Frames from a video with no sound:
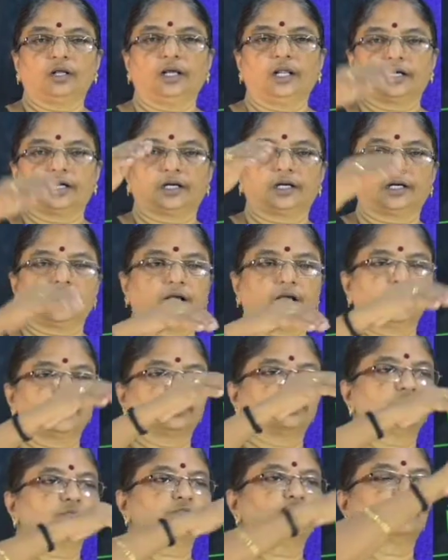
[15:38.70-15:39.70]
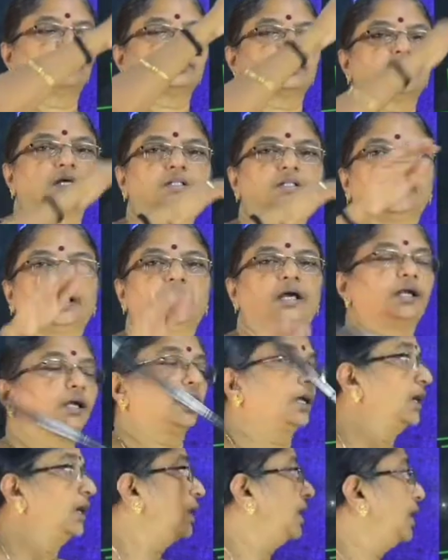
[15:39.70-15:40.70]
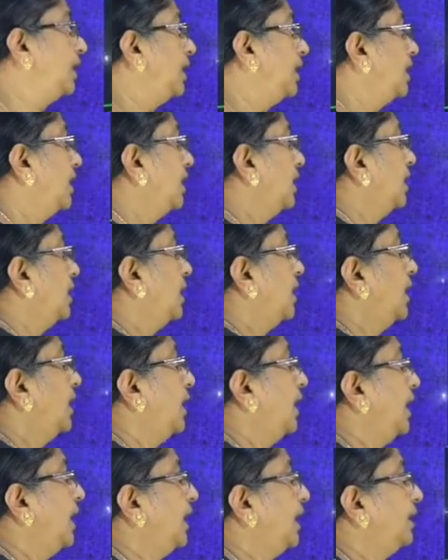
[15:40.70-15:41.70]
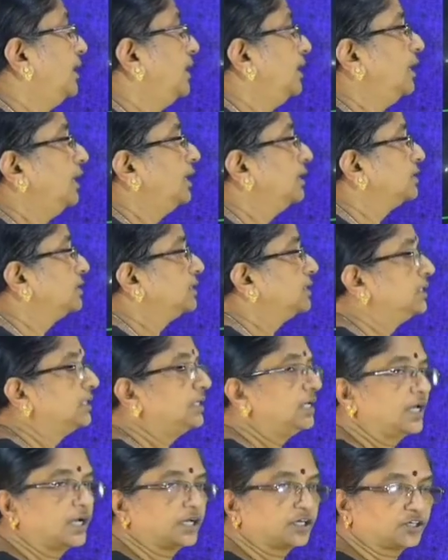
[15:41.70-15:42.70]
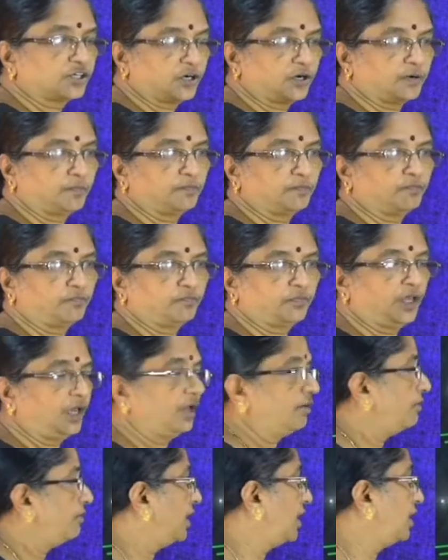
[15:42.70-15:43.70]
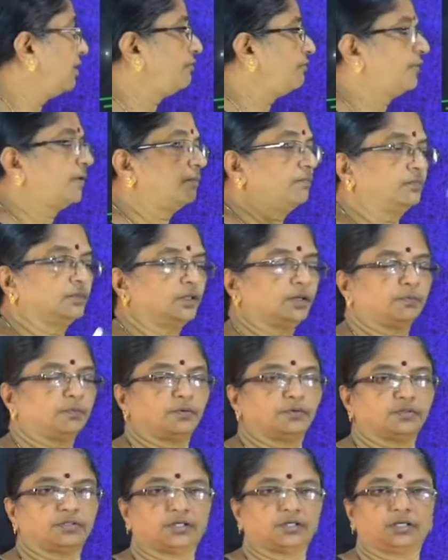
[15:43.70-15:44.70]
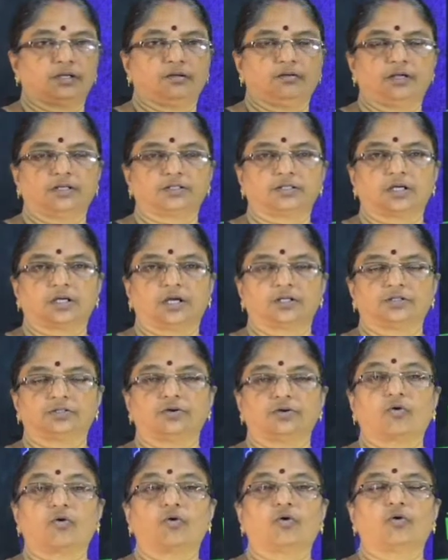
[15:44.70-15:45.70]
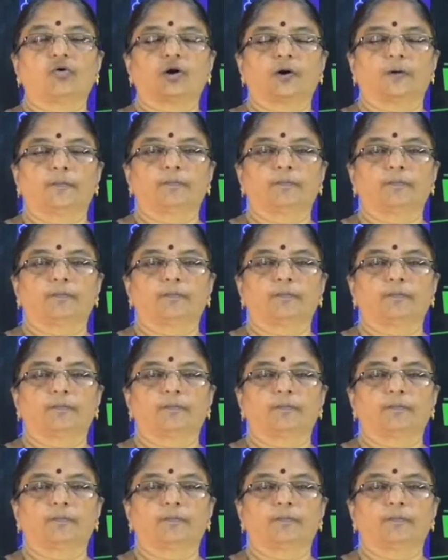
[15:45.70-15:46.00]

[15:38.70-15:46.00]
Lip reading: electric lines of force are there, and see the direction away from the positively charged rod.